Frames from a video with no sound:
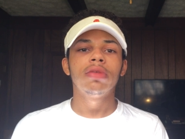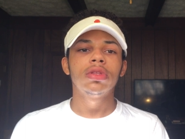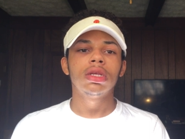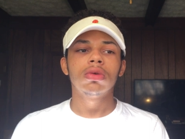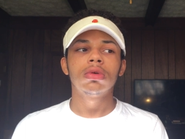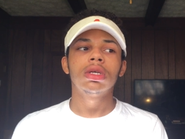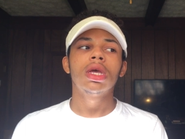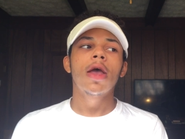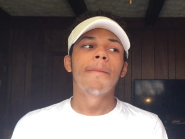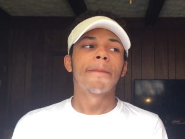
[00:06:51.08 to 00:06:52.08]
everything on.
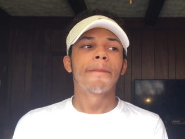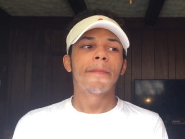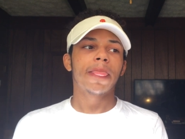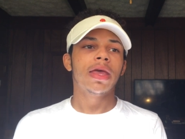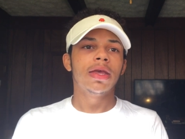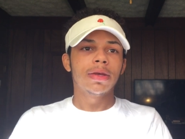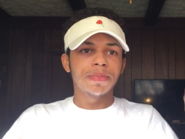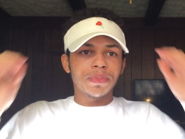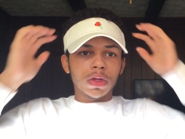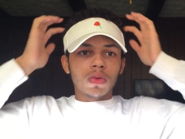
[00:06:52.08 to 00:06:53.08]

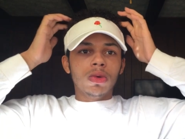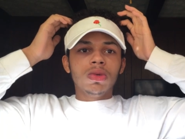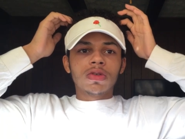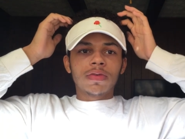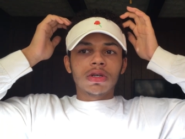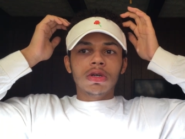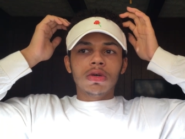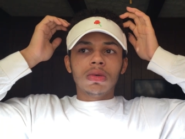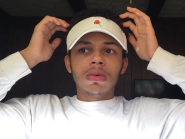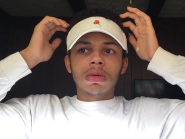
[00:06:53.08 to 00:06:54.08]
And when we was finna
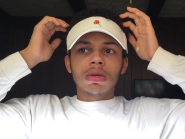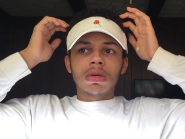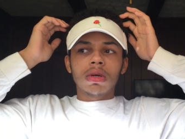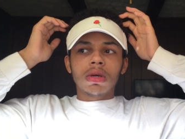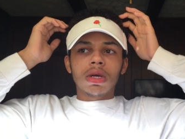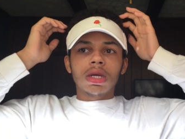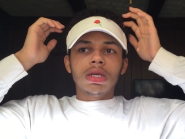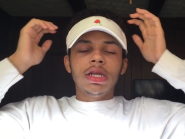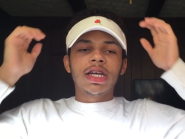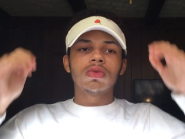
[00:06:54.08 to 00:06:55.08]
go,
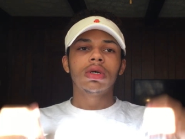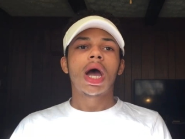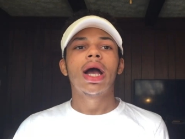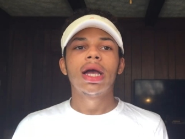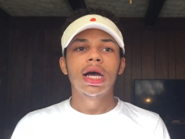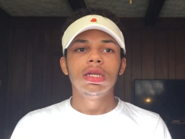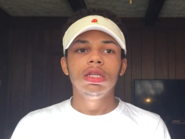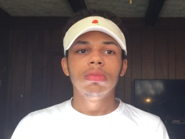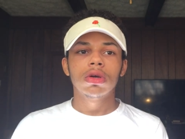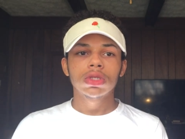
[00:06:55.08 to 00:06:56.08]
that's when I got an
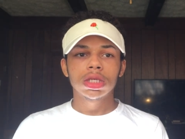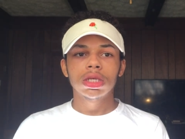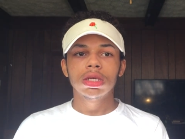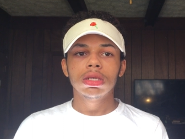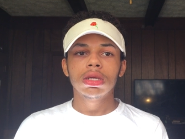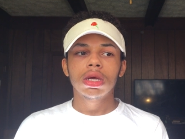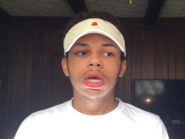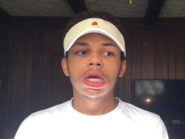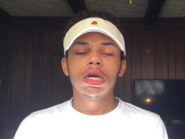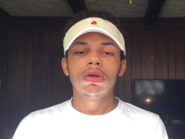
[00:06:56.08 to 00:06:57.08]
email saying,
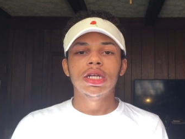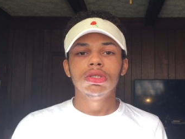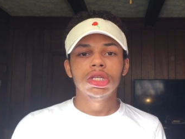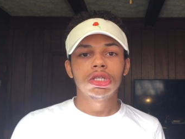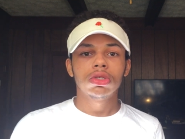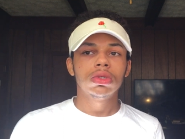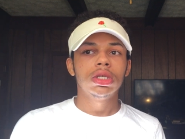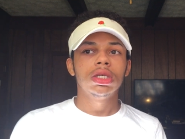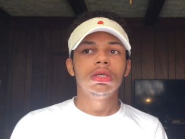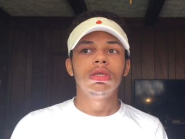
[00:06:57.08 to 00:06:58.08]
"Congratulations on
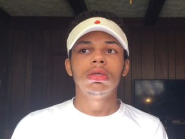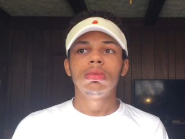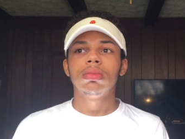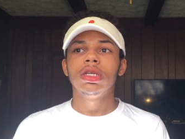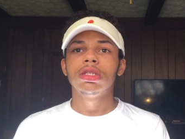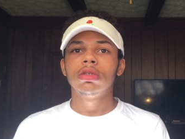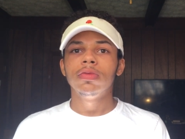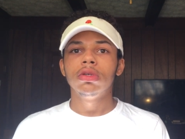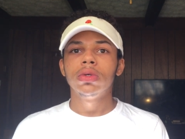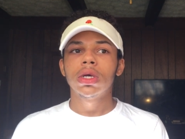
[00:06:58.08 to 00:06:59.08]
your
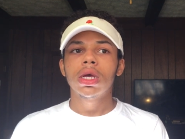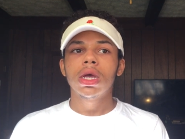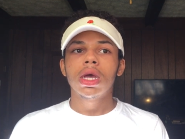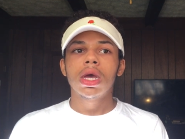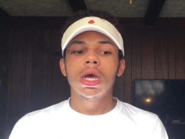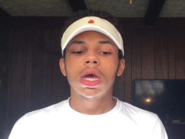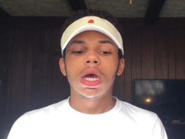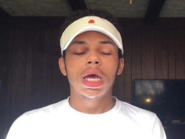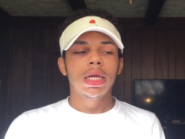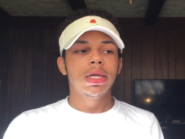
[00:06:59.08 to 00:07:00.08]
interview."
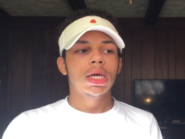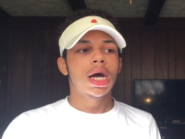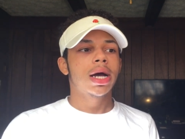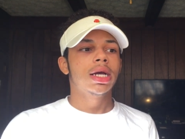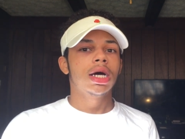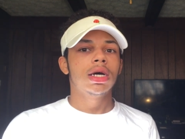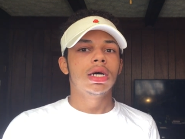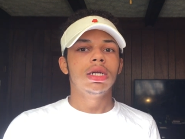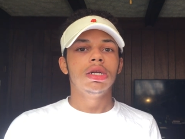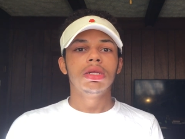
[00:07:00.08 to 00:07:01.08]
And then I got
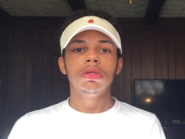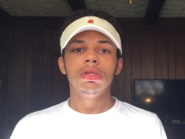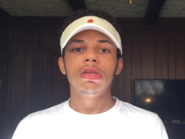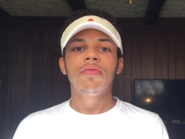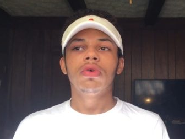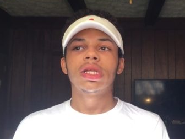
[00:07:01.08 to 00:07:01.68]
another link for